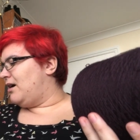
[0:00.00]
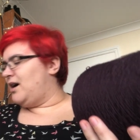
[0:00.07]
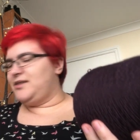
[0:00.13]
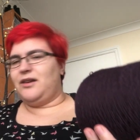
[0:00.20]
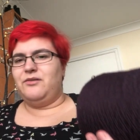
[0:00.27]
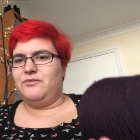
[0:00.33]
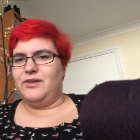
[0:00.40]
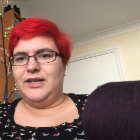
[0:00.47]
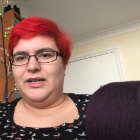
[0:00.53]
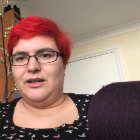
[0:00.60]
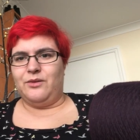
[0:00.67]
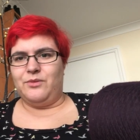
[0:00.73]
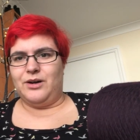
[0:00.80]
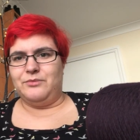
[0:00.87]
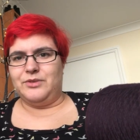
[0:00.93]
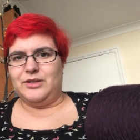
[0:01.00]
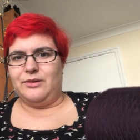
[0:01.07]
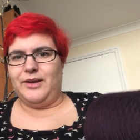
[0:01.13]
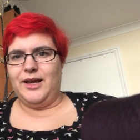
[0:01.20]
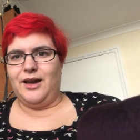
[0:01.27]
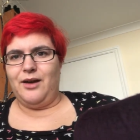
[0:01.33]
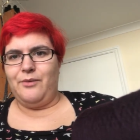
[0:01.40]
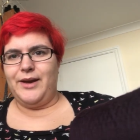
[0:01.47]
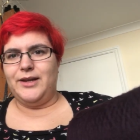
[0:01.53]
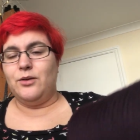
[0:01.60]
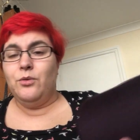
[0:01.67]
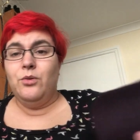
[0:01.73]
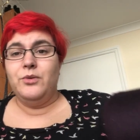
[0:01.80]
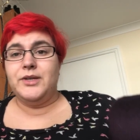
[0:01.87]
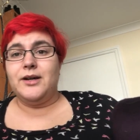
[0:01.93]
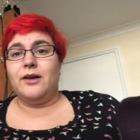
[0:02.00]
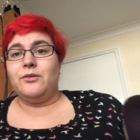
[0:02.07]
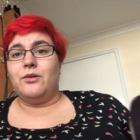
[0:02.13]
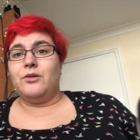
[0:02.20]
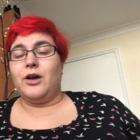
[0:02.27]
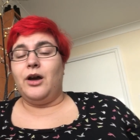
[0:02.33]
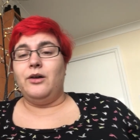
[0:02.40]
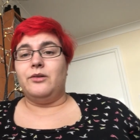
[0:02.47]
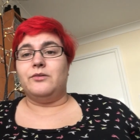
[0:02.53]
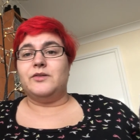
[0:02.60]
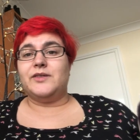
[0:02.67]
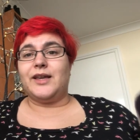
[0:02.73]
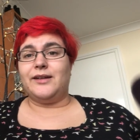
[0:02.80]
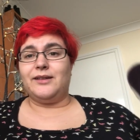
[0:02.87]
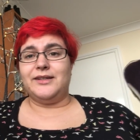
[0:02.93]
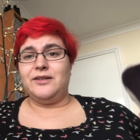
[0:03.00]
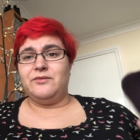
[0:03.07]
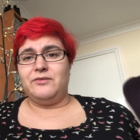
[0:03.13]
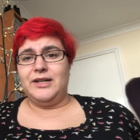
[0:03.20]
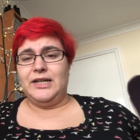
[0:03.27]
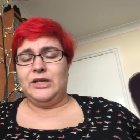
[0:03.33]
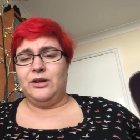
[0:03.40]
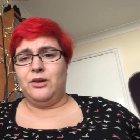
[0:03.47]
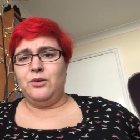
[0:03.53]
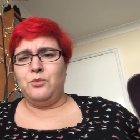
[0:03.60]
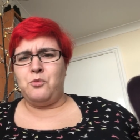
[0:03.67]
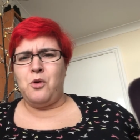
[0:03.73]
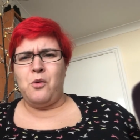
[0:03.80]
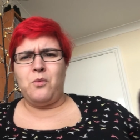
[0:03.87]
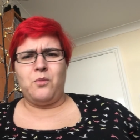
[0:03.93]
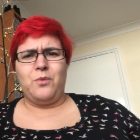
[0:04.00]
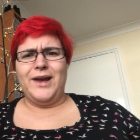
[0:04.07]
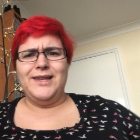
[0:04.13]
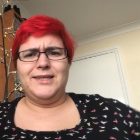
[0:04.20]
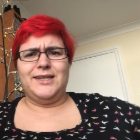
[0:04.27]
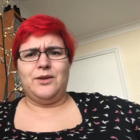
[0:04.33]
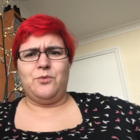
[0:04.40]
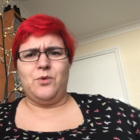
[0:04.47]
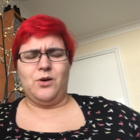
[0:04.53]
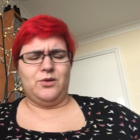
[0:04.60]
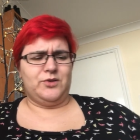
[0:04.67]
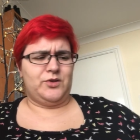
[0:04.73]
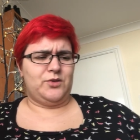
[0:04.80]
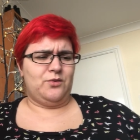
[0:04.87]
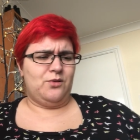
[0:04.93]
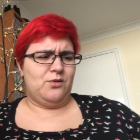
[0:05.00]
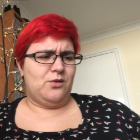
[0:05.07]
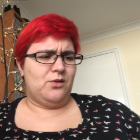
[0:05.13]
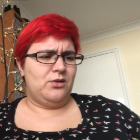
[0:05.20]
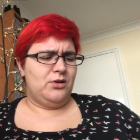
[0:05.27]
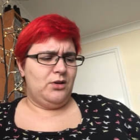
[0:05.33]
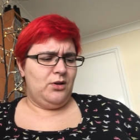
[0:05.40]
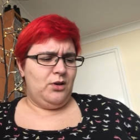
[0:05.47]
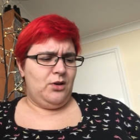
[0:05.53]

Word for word: I don't really know what I'm doing. I went, oh, yarn on cones, and I didn't really know what weight it was or